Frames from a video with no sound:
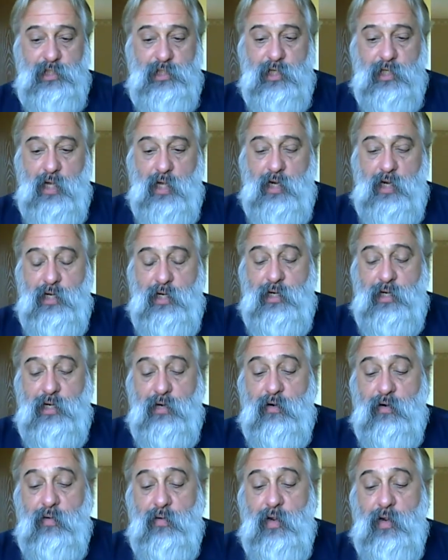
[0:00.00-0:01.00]
shot at a
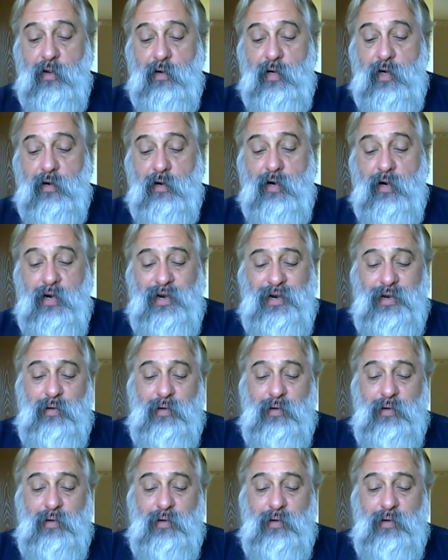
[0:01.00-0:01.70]
deer around here.